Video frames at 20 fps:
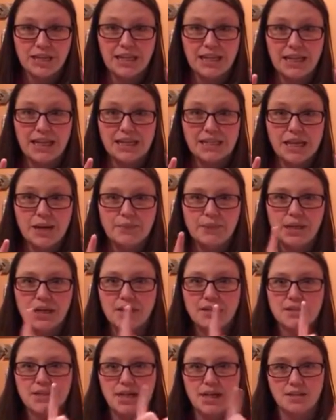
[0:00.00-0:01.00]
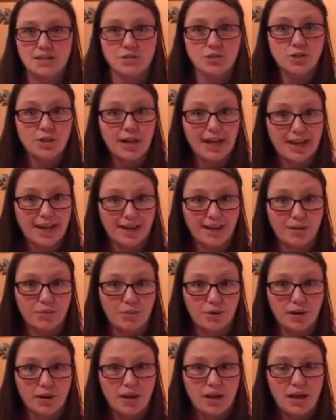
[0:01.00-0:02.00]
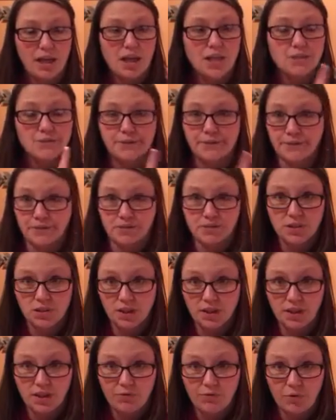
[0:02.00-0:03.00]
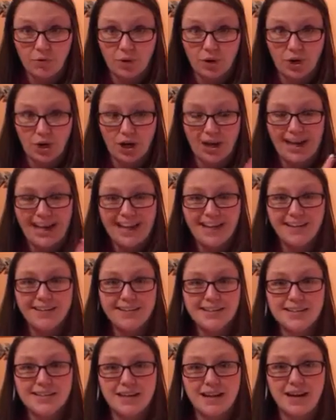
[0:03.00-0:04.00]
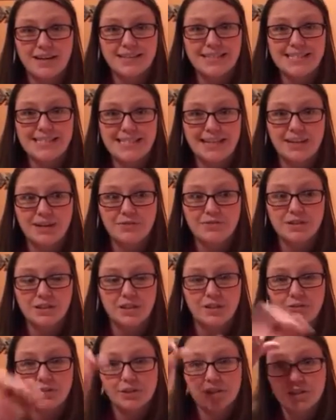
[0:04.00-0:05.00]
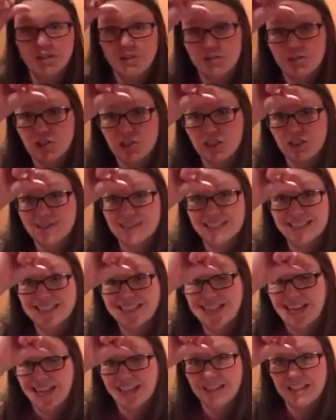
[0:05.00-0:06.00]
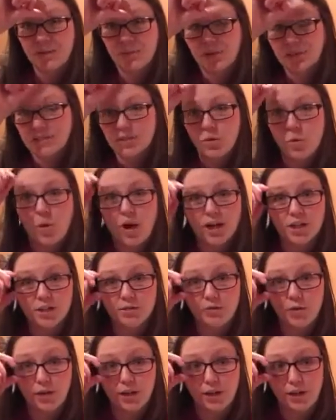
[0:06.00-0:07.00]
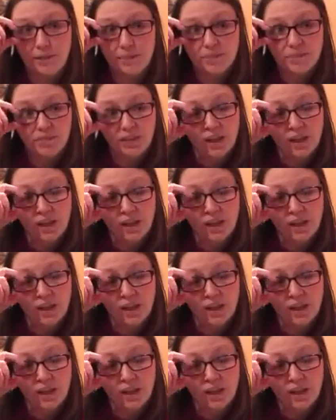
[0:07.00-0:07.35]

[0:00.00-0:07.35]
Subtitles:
I like that because it has her tracking number, so I don't have to look it up for her, and it's got the date of delivery, so she knows exactly when to watch for it.